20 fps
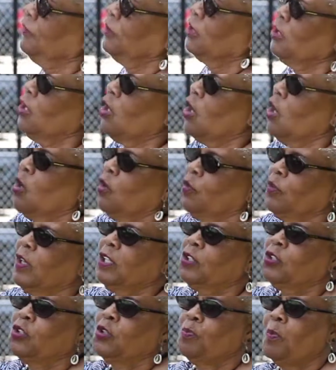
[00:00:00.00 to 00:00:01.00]
to know
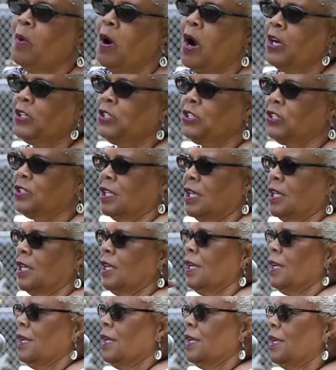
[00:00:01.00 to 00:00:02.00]
that you marched
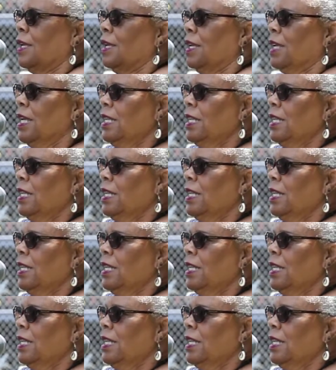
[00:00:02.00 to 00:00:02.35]
in